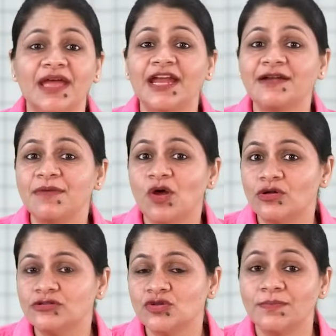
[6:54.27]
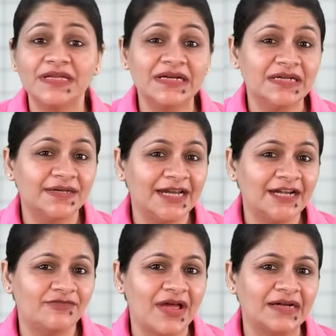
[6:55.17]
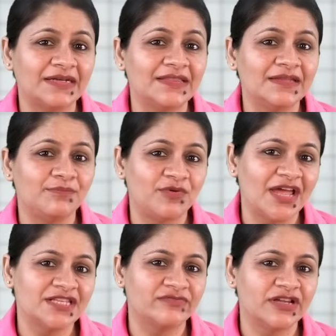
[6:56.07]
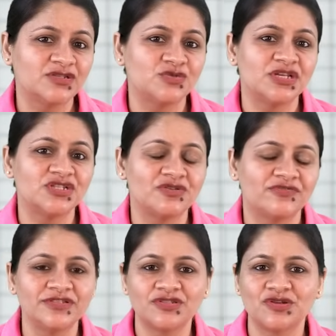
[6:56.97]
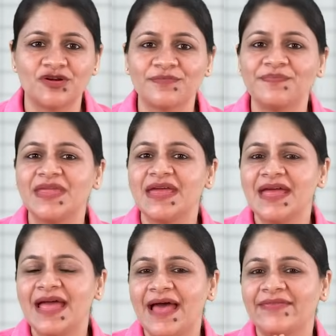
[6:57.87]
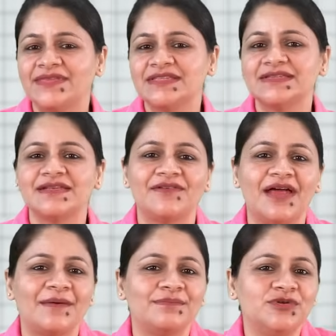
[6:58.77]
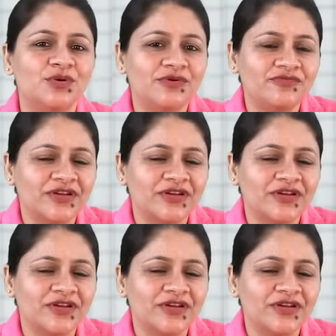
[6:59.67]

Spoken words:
It may also be a great factor in the price fluctuation of a stock. And this is a wrap. Don't